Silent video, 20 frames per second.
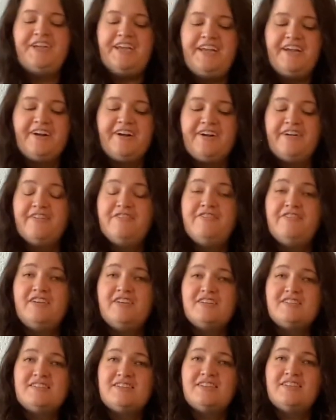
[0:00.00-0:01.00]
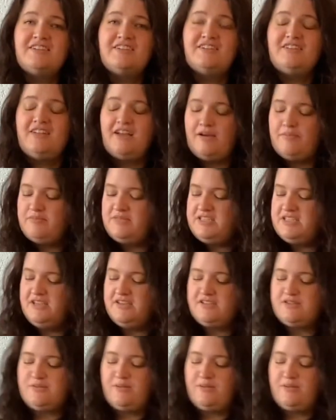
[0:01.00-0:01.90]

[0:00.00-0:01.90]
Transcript: here feels a little empty as